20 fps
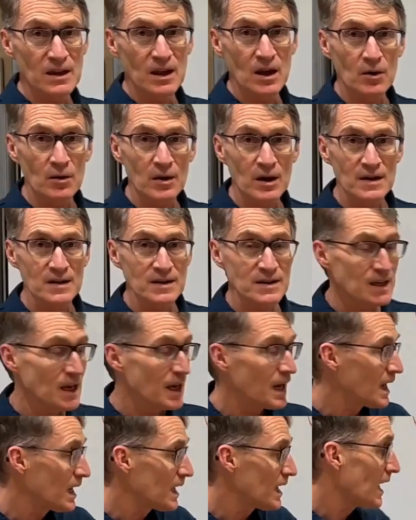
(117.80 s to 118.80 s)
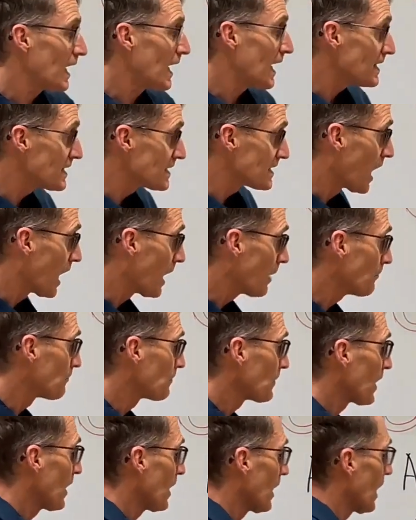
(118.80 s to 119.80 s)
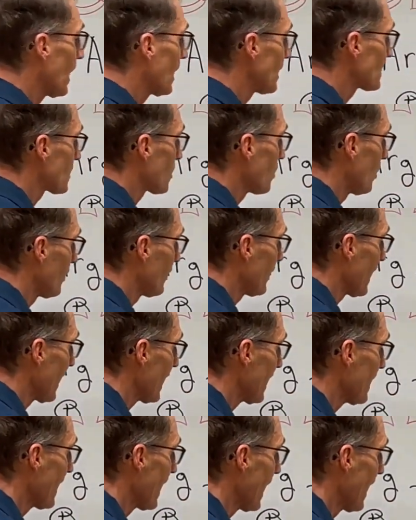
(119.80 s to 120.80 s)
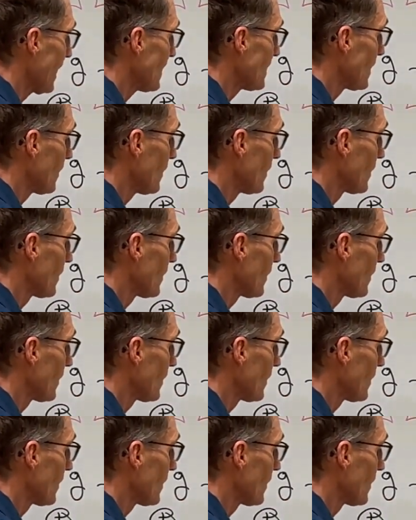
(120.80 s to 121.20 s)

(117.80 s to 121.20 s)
there is an enzyme, it's called AGAT,